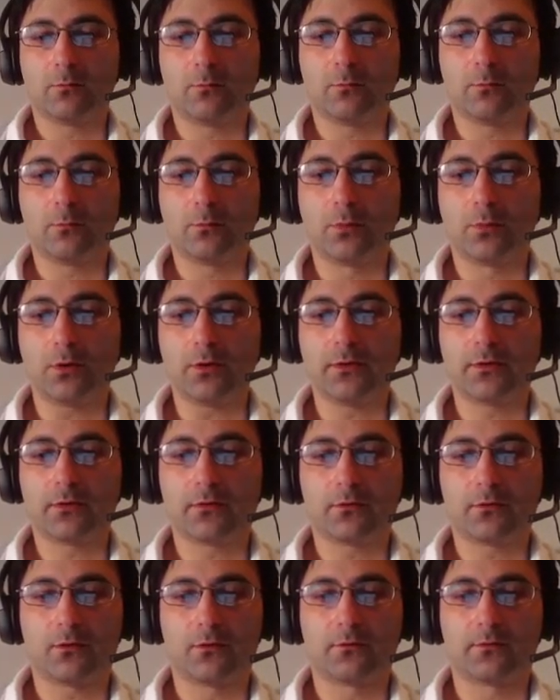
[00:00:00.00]
both
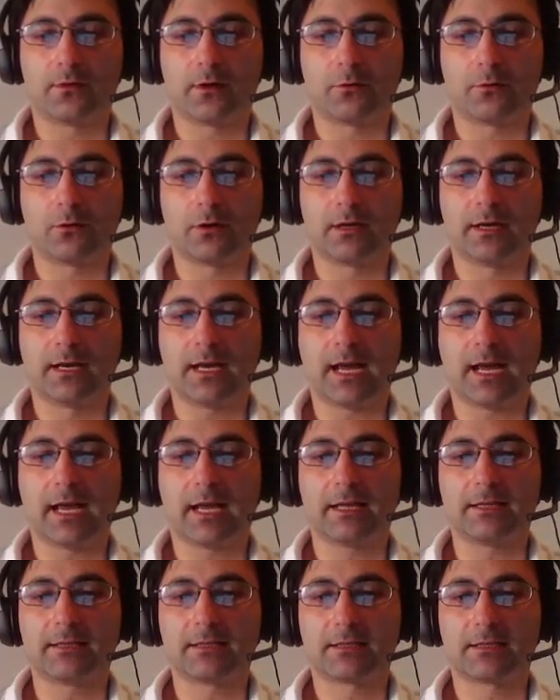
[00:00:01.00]
of our
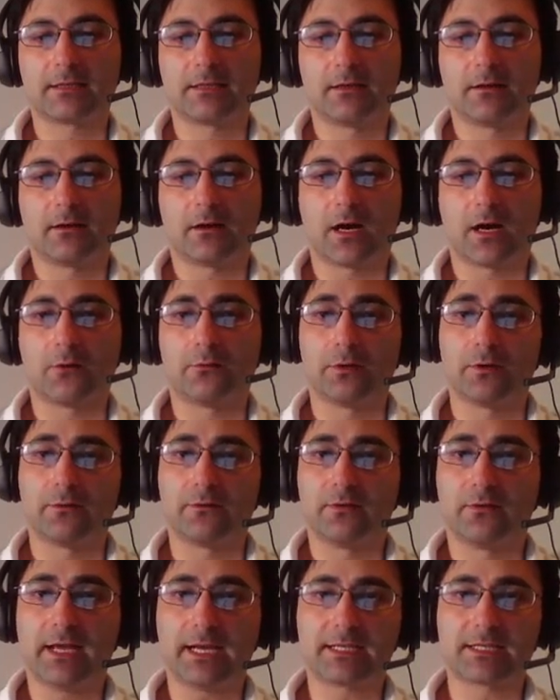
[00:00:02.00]
knights are
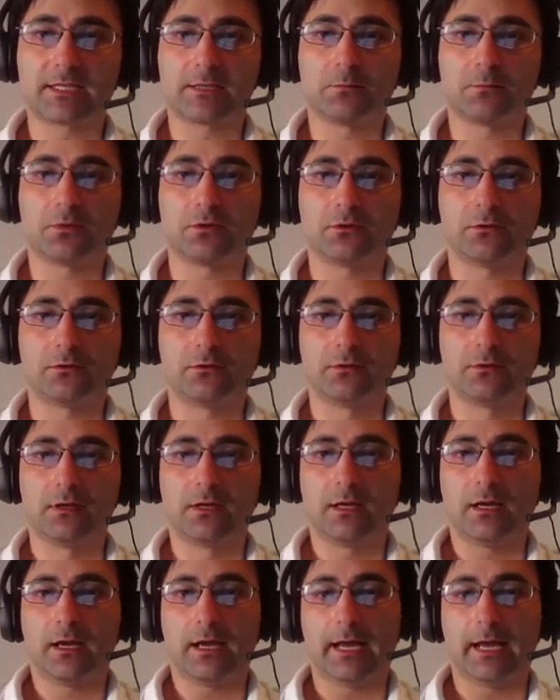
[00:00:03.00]
flexible,
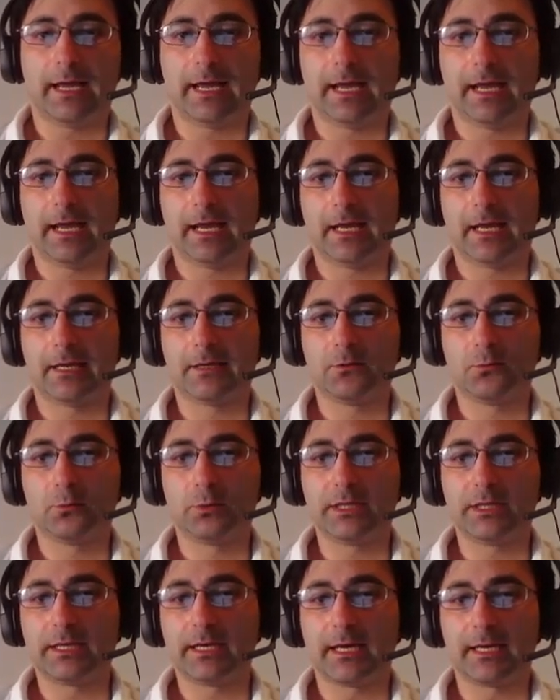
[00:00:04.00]
and
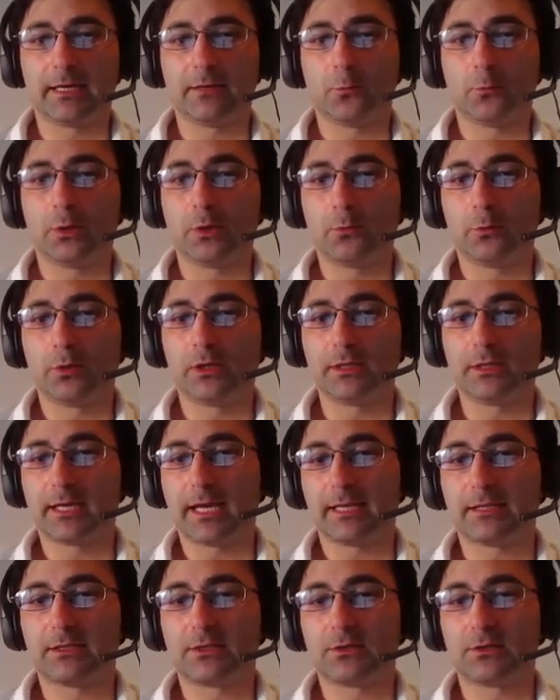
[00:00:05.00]
we will
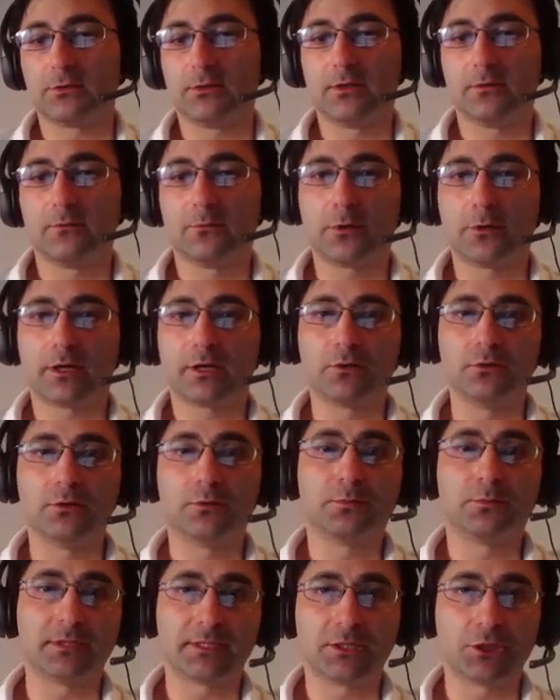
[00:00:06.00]
get to the very
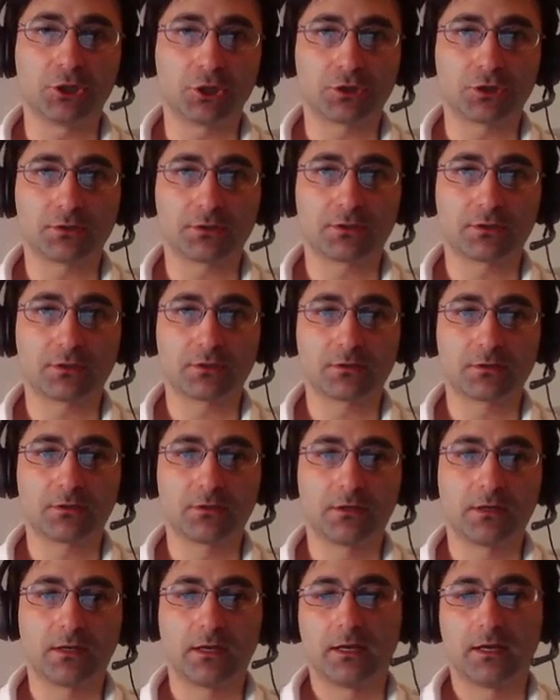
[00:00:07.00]
good positions.
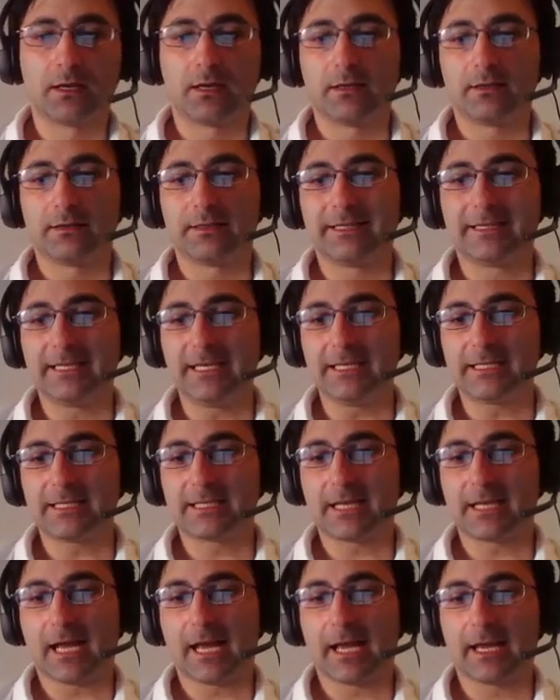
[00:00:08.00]
this
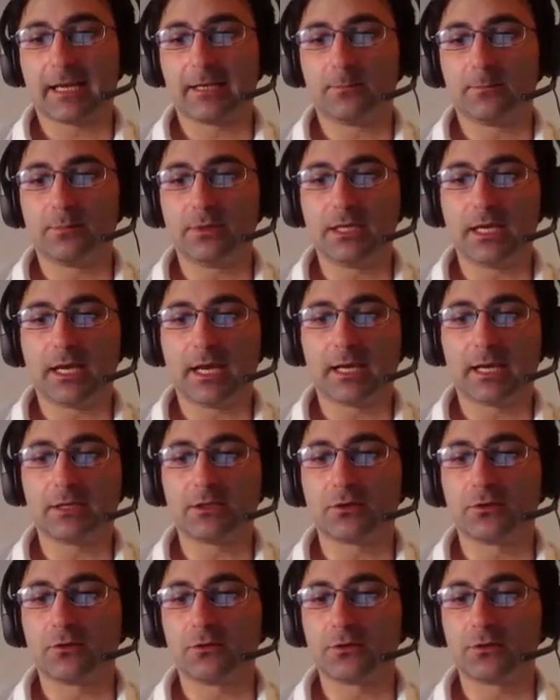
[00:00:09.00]
knight b8
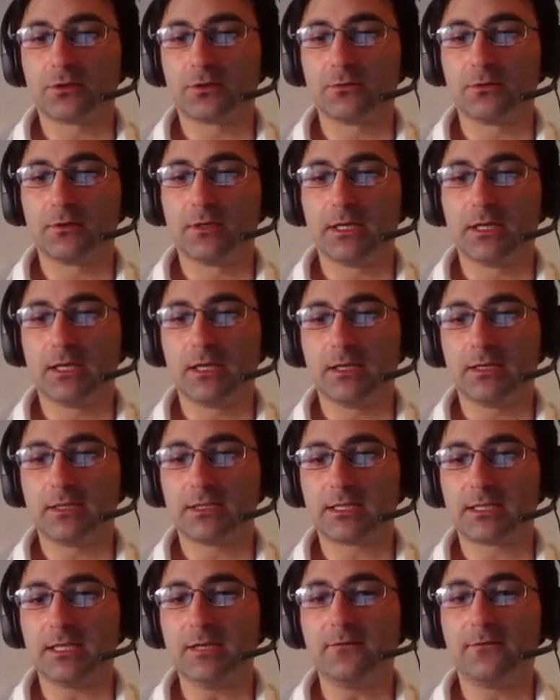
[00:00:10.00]
goes to the
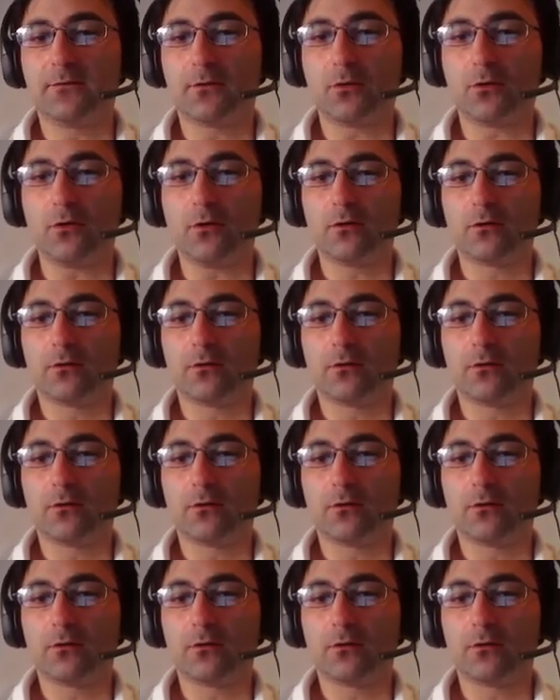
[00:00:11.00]
c4,